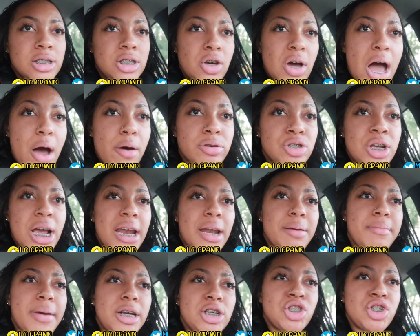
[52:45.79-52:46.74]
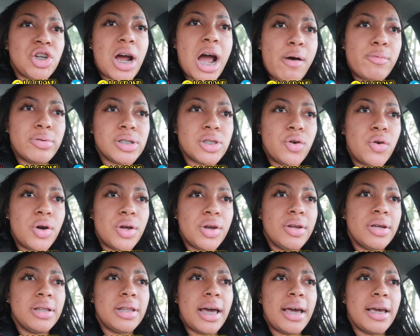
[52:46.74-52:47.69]
So I was trying to make sure I was
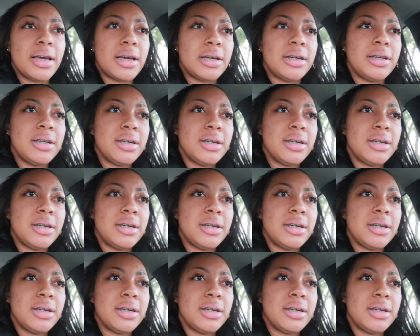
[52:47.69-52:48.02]
going to like